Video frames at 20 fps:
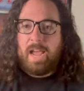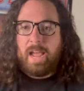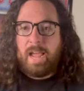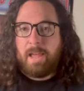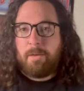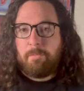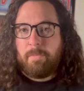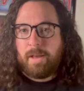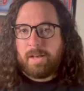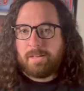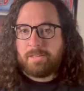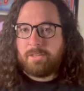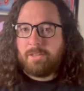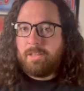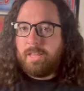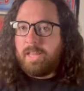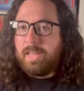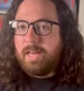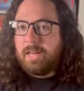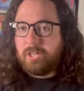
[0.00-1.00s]
And because of
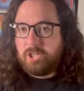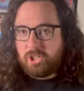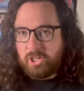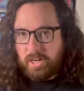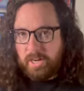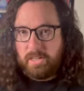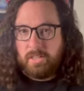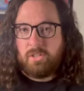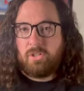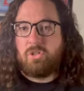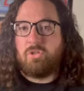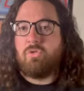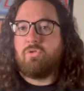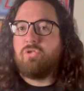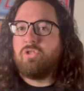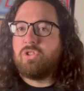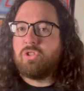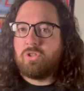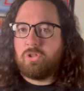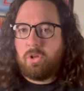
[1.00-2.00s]
Leon, she is
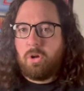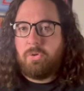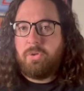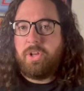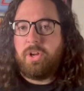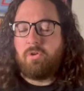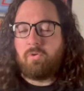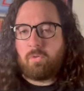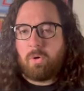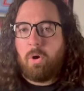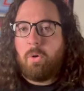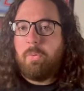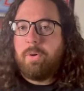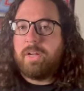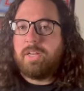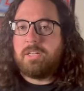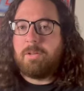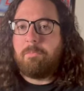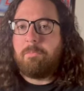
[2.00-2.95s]
slowly growing to